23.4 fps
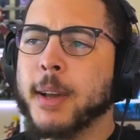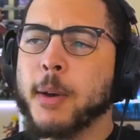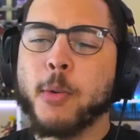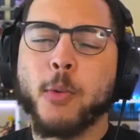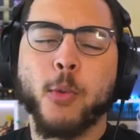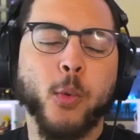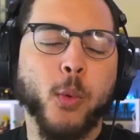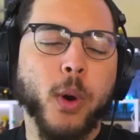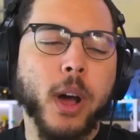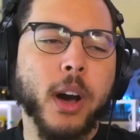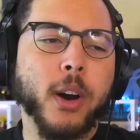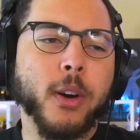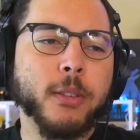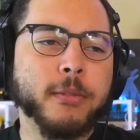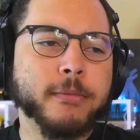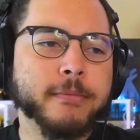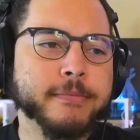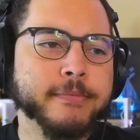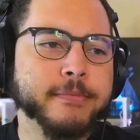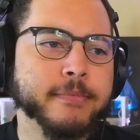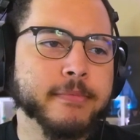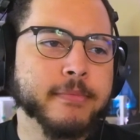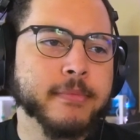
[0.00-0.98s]
Well,
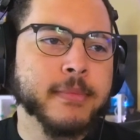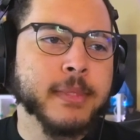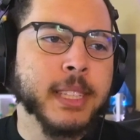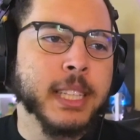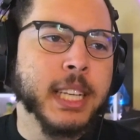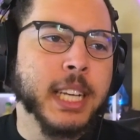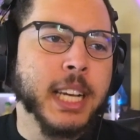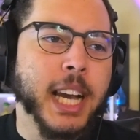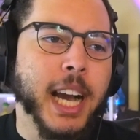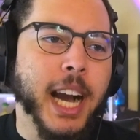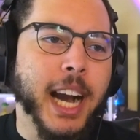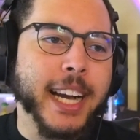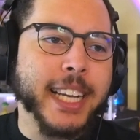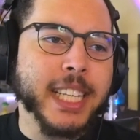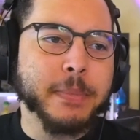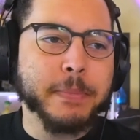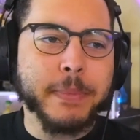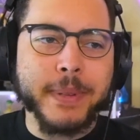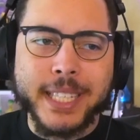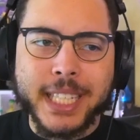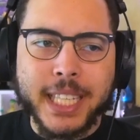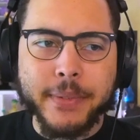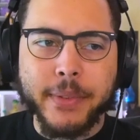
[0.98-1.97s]
I
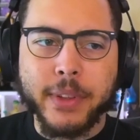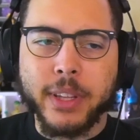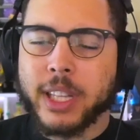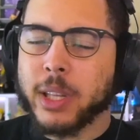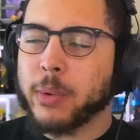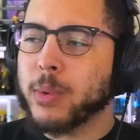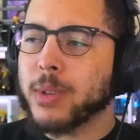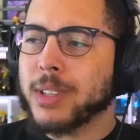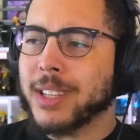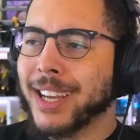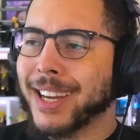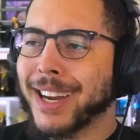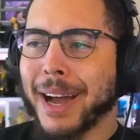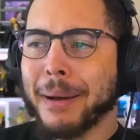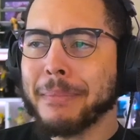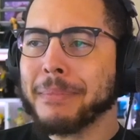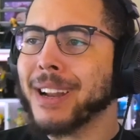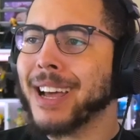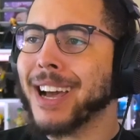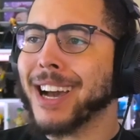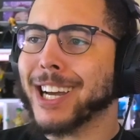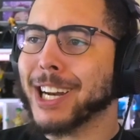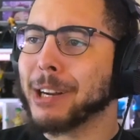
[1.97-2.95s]
specifically was like, I'm
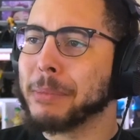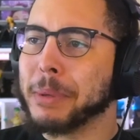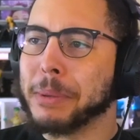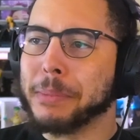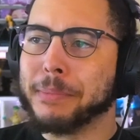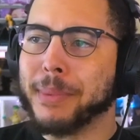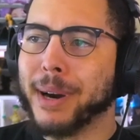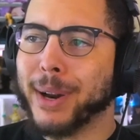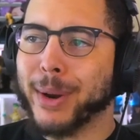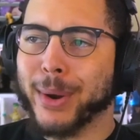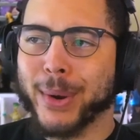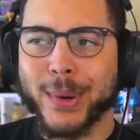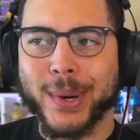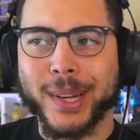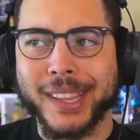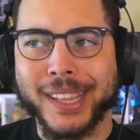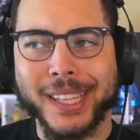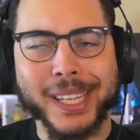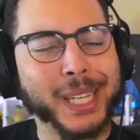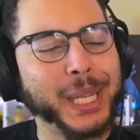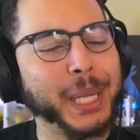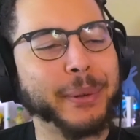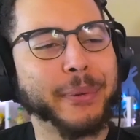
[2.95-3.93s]
not going to be butthurt at
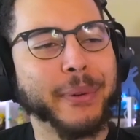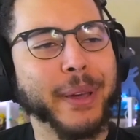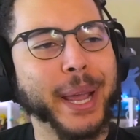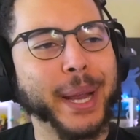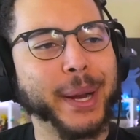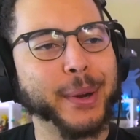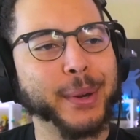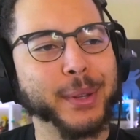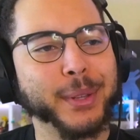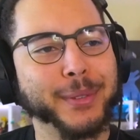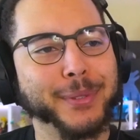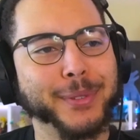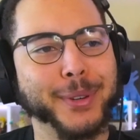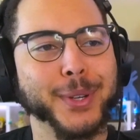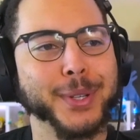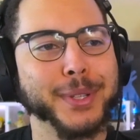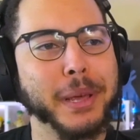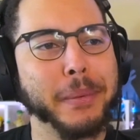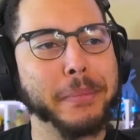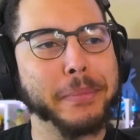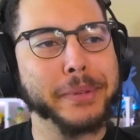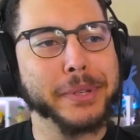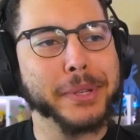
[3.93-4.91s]
the cliffhanger of the first
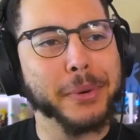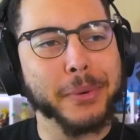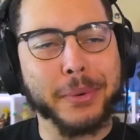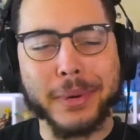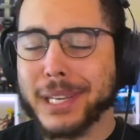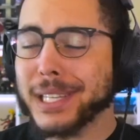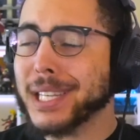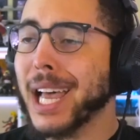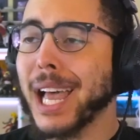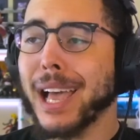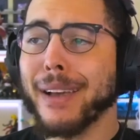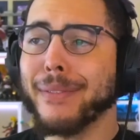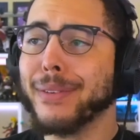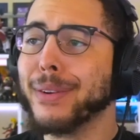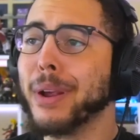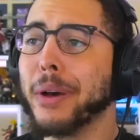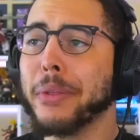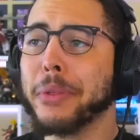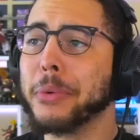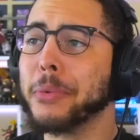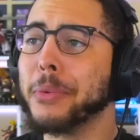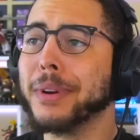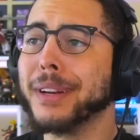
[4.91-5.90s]
episode because I have
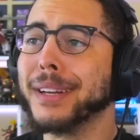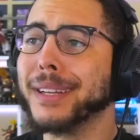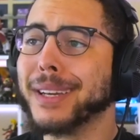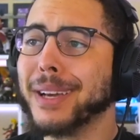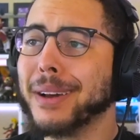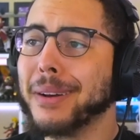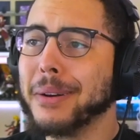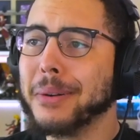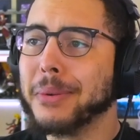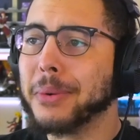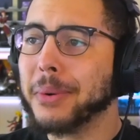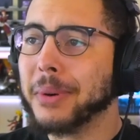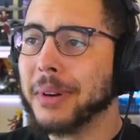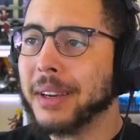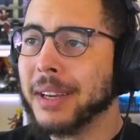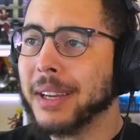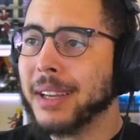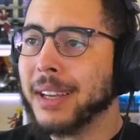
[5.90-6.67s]
another one to go.